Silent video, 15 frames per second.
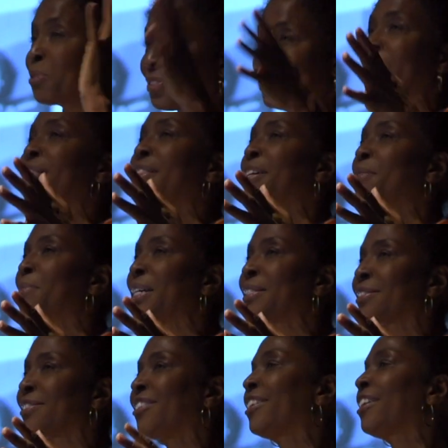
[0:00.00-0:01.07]
present them
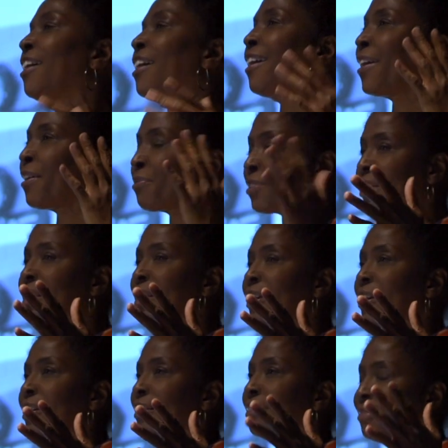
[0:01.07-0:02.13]
as an archive,
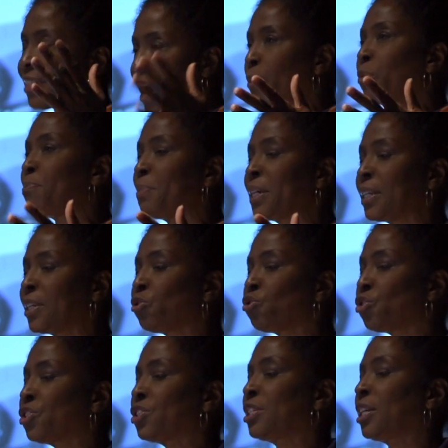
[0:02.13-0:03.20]
that would be an
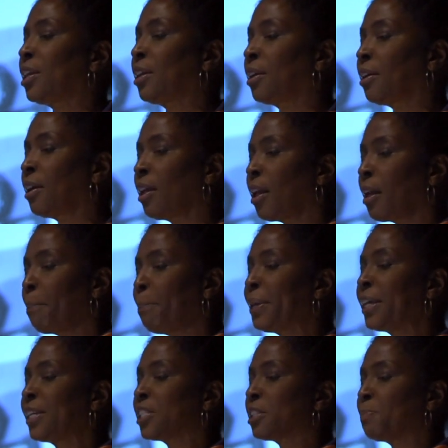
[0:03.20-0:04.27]
interesting
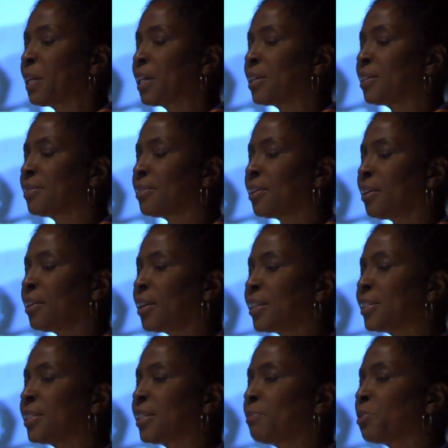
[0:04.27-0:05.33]
piece, because
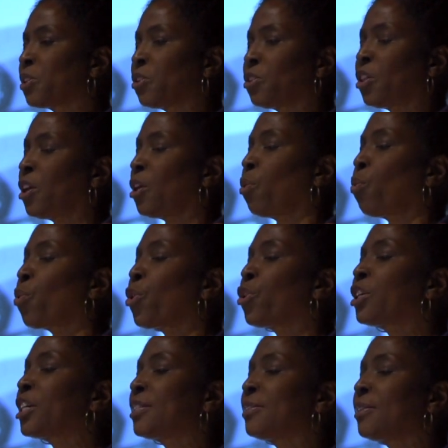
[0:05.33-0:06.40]
it seems that they
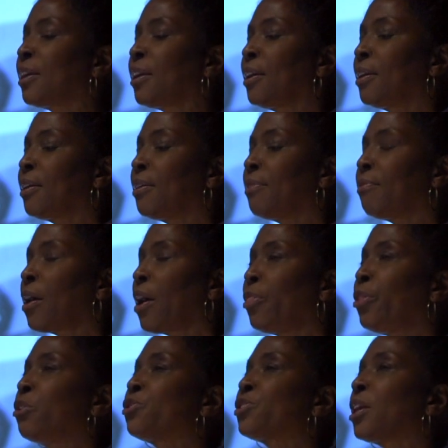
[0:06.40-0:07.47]
weren't,
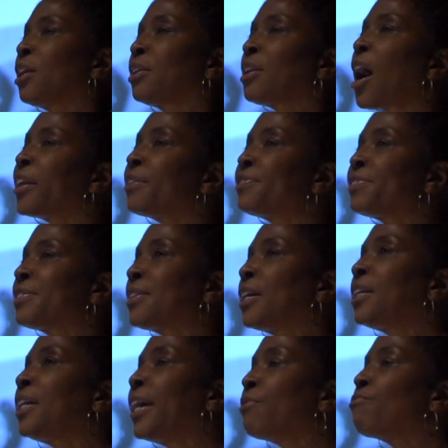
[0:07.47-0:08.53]
there's a lot of
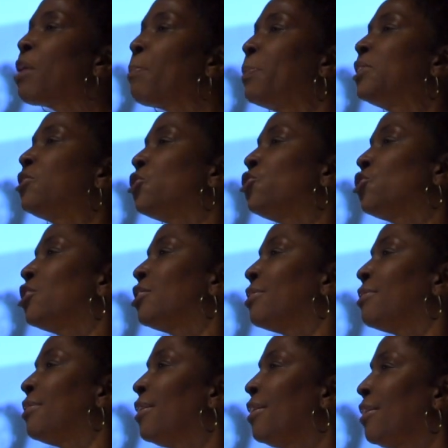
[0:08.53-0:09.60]
study and
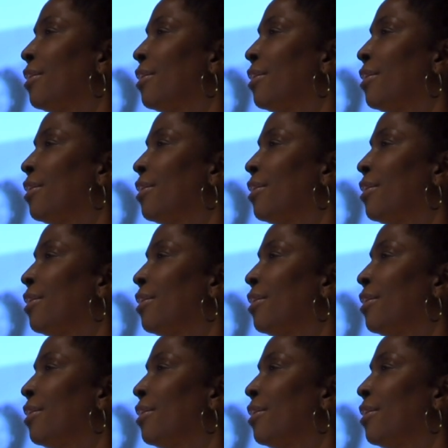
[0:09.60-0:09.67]
repetition